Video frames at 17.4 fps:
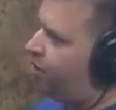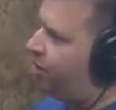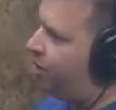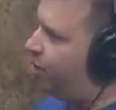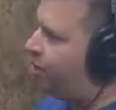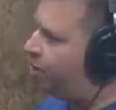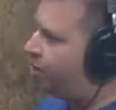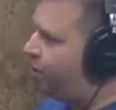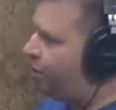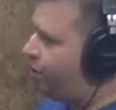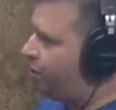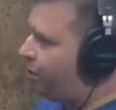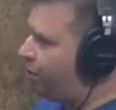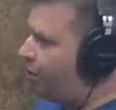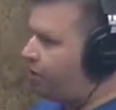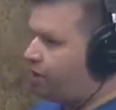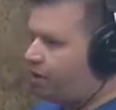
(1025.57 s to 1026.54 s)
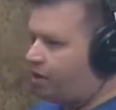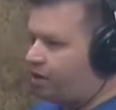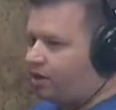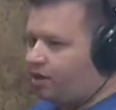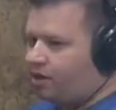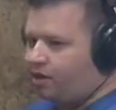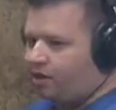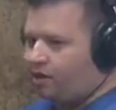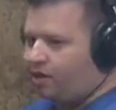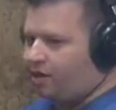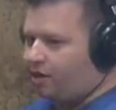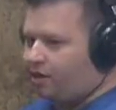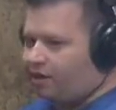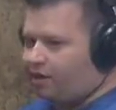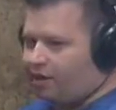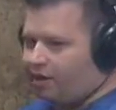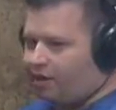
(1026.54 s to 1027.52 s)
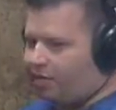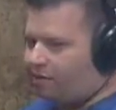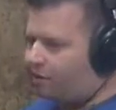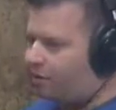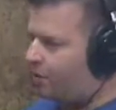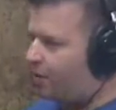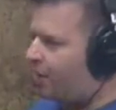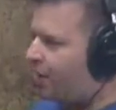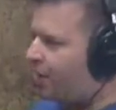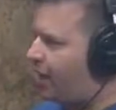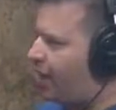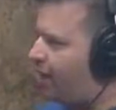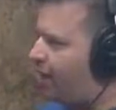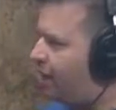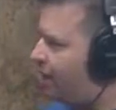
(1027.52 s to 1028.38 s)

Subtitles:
And so you go in there, and then I'm not sure they can't.